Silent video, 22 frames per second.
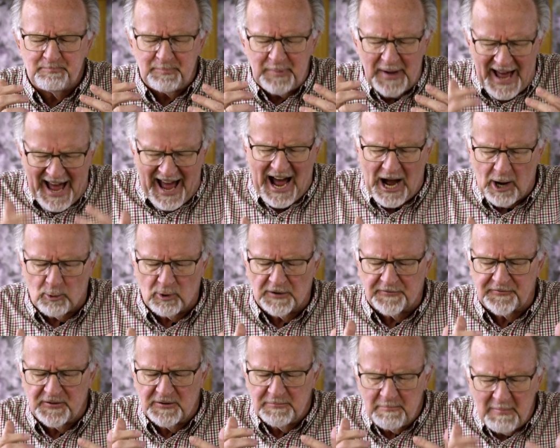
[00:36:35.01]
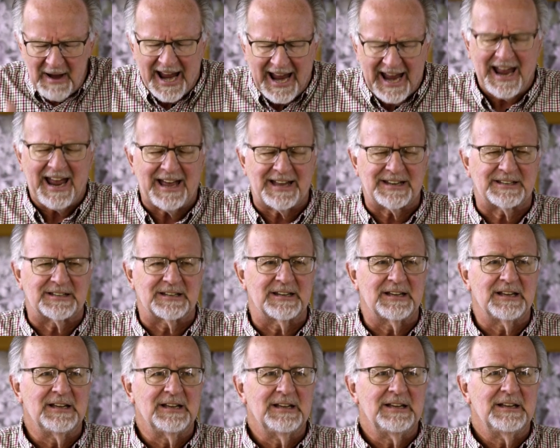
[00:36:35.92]
powerful man
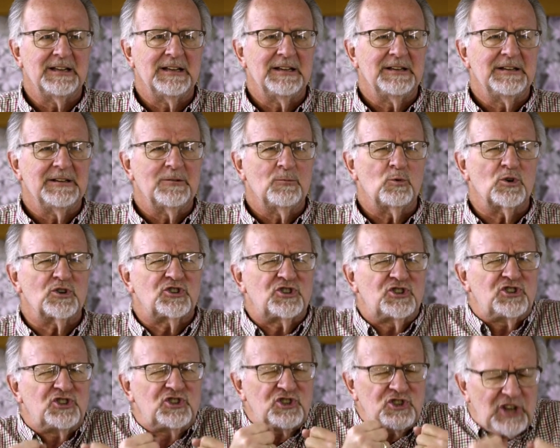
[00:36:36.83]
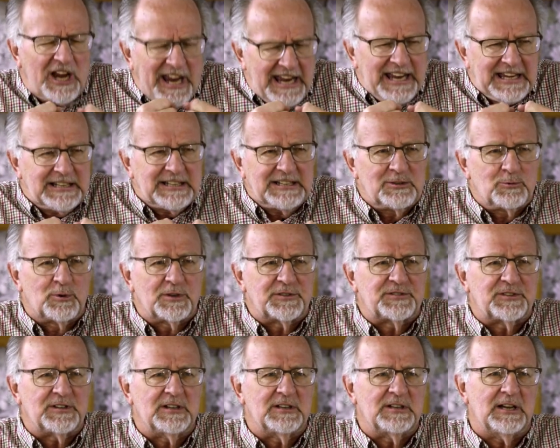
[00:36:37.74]
were shaken
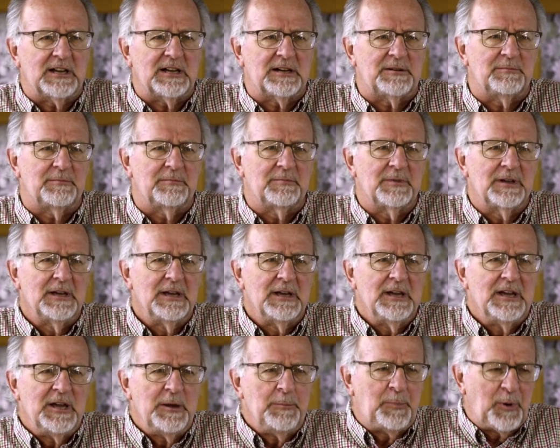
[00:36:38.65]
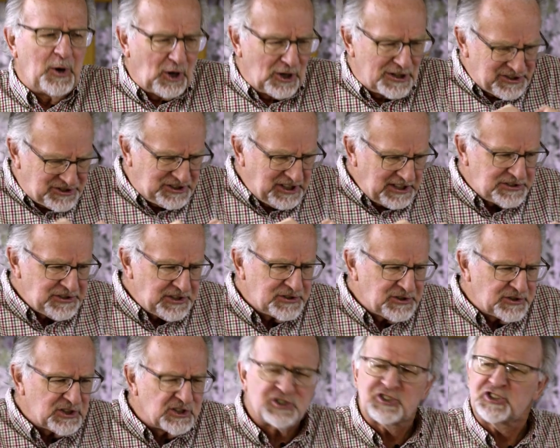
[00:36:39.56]
within him because this
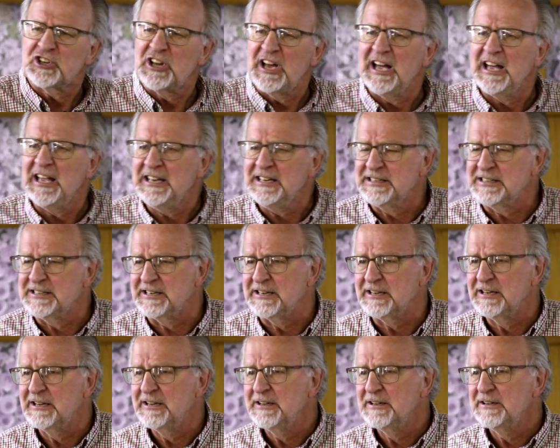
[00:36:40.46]
is his son